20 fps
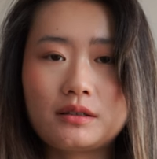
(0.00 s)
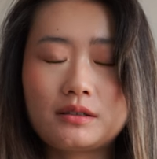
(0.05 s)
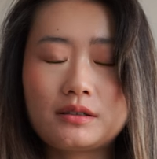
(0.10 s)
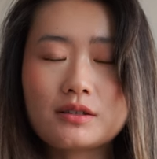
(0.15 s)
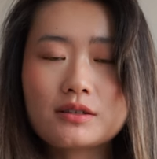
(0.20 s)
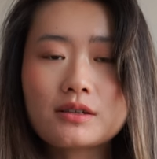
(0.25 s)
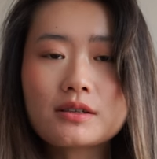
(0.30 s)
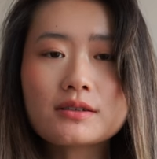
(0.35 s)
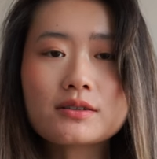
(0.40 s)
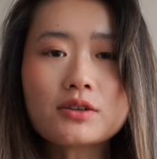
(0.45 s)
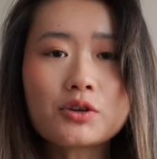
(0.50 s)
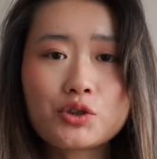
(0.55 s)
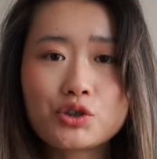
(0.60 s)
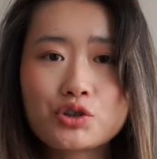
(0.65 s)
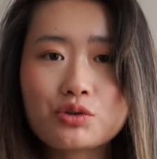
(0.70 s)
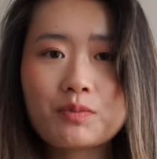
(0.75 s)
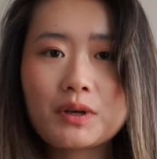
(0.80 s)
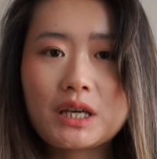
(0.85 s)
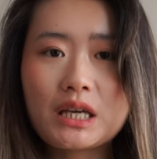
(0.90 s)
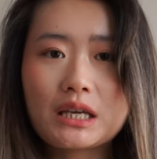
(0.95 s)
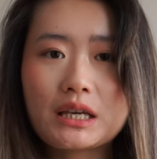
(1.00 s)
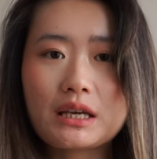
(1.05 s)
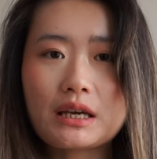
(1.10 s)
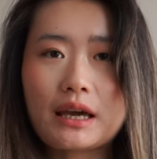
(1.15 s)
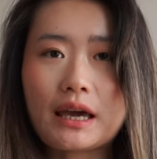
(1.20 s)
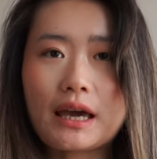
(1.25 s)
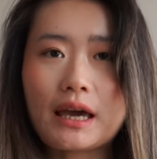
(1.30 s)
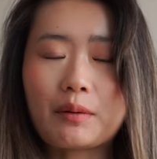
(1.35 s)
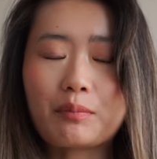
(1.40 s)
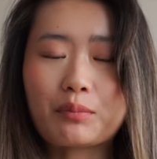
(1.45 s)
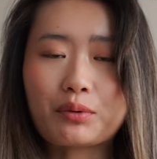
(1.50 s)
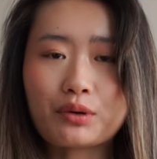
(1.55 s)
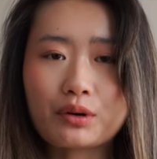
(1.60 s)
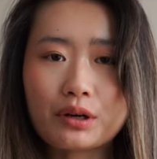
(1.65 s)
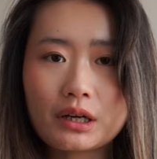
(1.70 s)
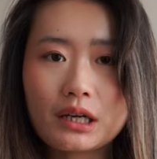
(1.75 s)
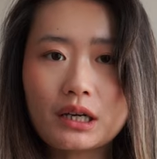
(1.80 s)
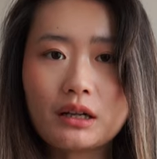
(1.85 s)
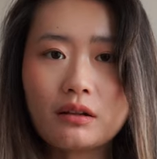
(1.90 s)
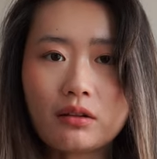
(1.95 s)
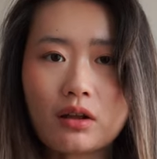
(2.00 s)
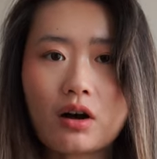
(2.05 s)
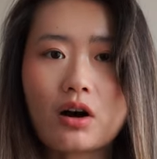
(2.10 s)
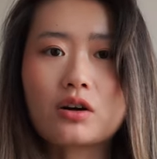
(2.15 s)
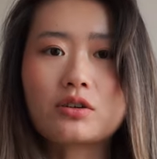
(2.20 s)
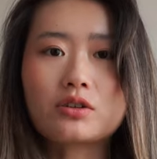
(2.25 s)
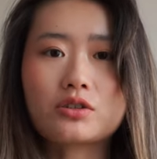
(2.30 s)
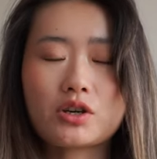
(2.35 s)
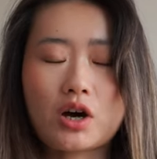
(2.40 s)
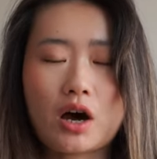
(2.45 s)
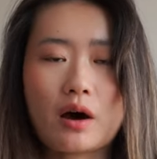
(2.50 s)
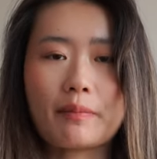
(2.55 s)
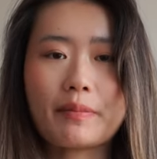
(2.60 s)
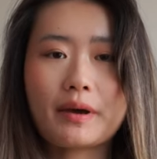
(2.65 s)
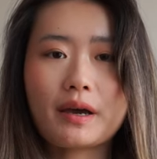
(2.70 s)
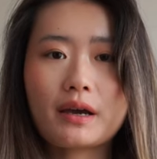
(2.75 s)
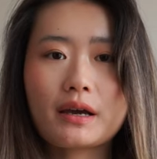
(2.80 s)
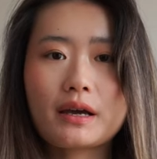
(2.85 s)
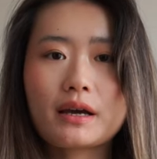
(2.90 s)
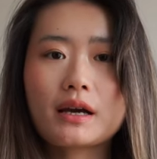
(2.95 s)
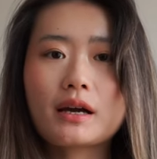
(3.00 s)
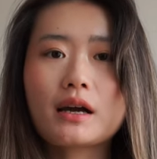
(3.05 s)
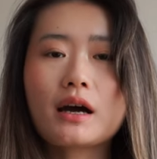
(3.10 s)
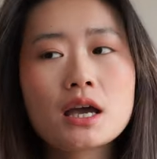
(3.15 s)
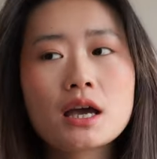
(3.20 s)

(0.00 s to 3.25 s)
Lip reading: This is going to be a pretty long topic.